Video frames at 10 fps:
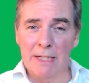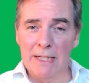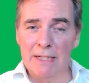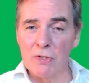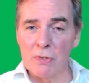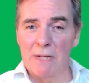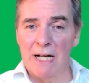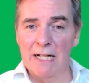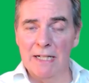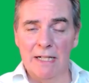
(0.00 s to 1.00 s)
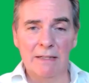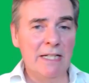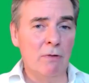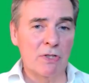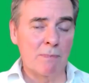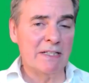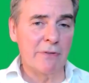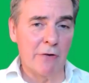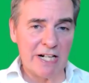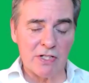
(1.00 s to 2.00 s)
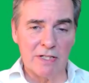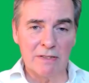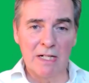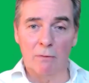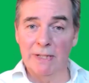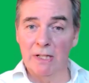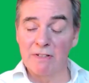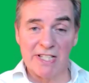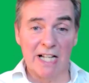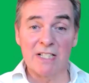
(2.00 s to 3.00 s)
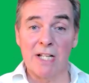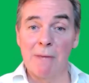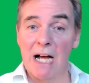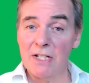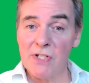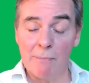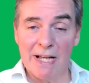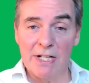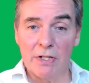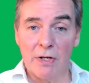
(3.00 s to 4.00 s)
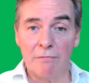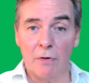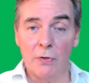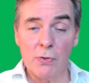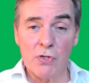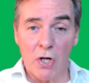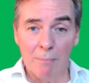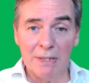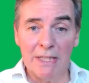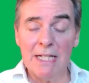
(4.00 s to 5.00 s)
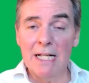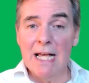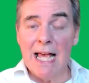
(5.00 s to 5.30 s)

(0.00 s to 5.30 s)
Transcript: It was my, he was my director when I was sales and marketing manager for a huge company.